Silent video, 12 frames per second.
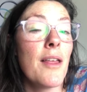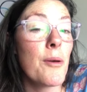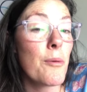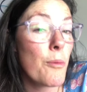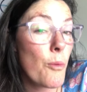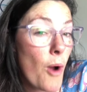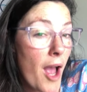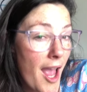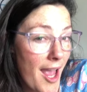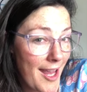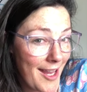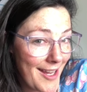the
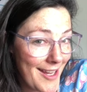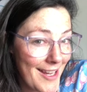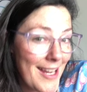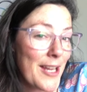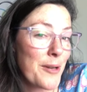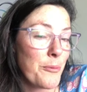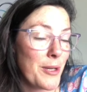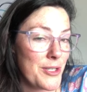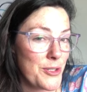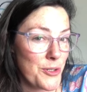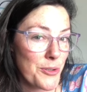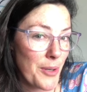way in
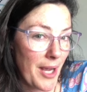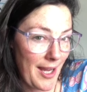which you